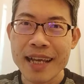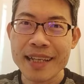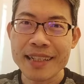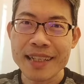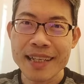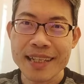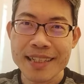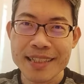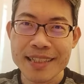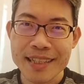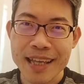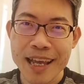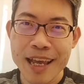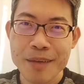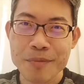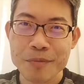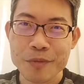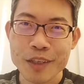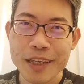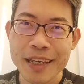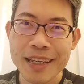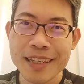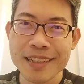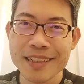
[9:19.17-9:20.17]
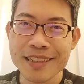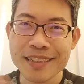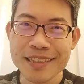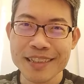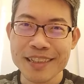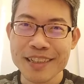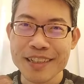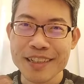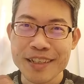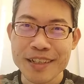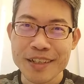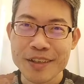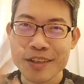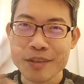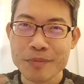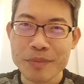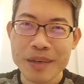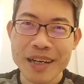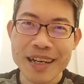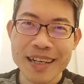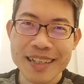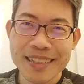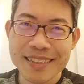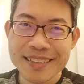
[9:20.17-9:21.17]
days time. Okay?
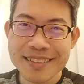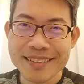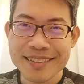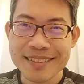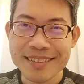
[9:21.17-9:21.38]
Goodbye.